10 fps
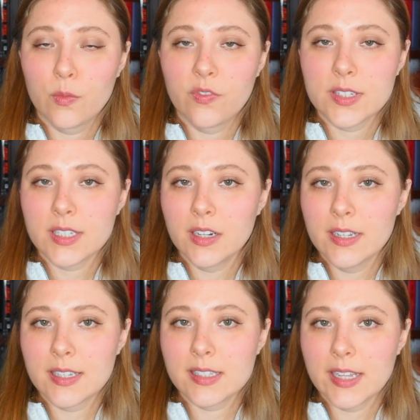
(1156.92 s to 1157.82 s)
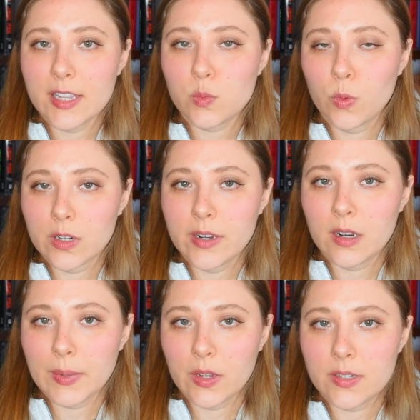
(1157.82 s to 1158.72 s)
Viserys is less worried
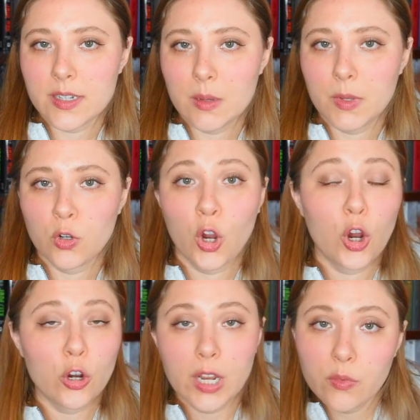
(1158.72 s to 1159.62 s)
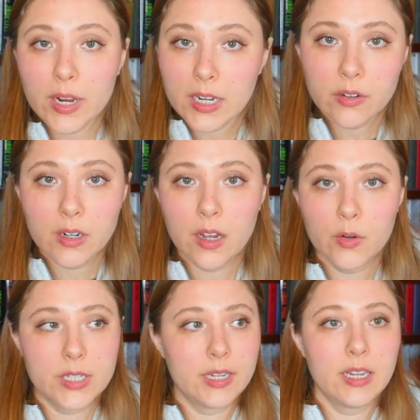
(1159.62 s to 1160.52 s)
about Daemon hurting Rhaenyra
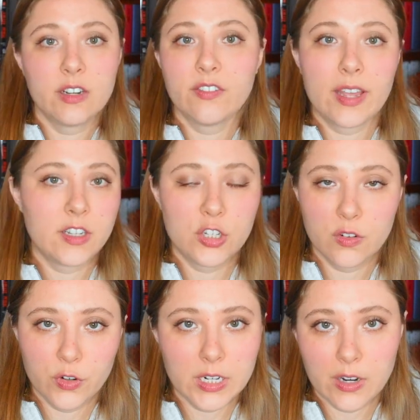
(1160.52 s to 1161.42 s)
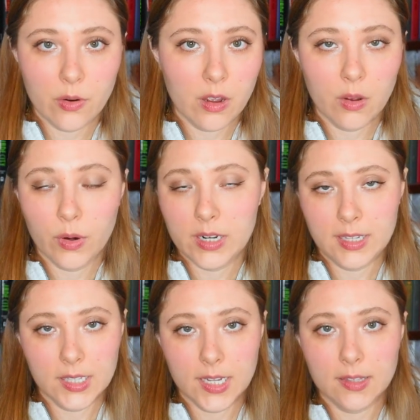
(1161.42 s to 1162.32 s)
or taking advantage of Rhaenyra or
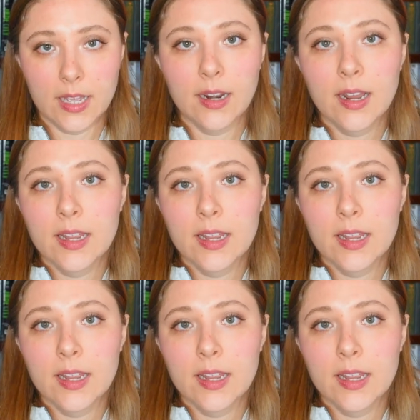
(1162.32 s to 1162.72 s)
anything like that.